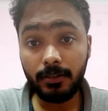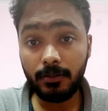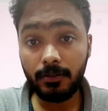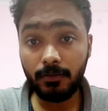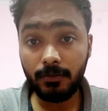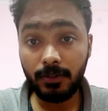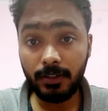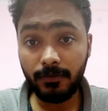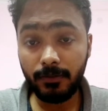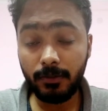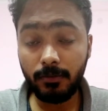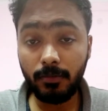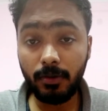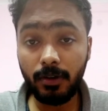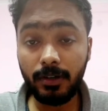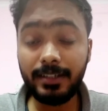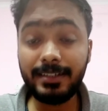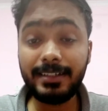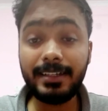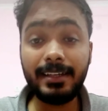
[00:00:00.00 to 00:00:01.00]
two different
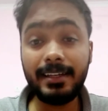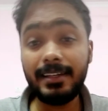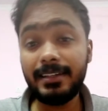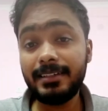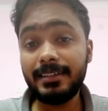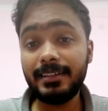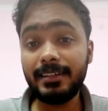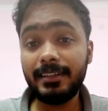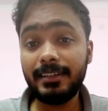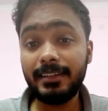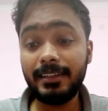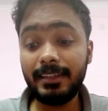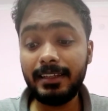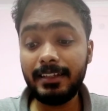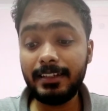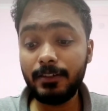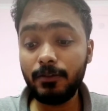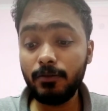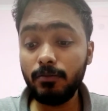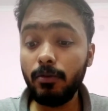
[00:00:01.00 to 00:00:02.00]
bodies, and let's say these
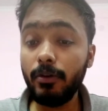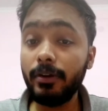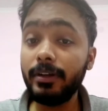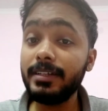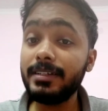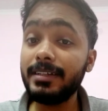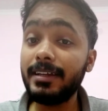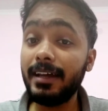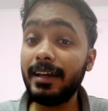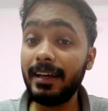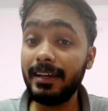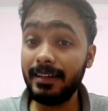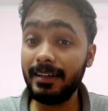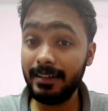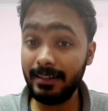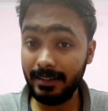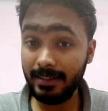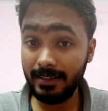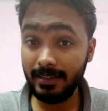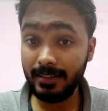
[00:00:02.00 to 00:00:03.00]
two bodies are
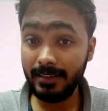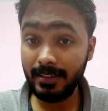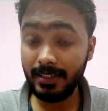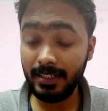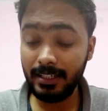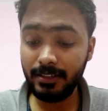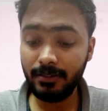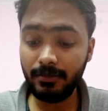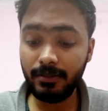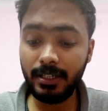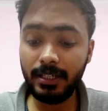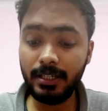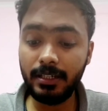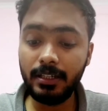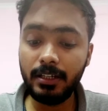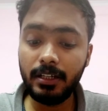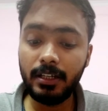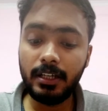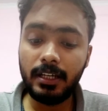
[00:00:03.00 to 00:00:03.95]
identical in nature, right?